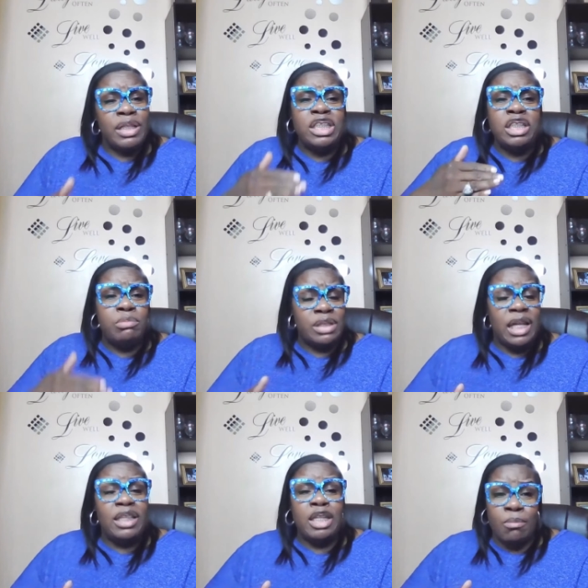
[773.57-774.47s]
And she was
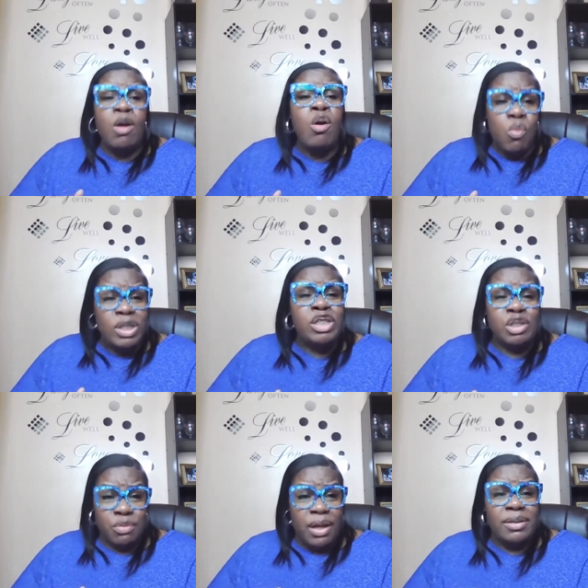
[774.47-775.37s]
telling him, We
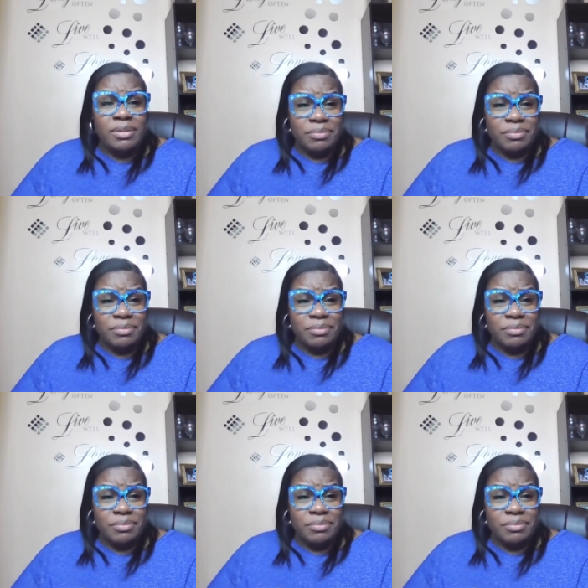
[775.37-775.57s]
straight.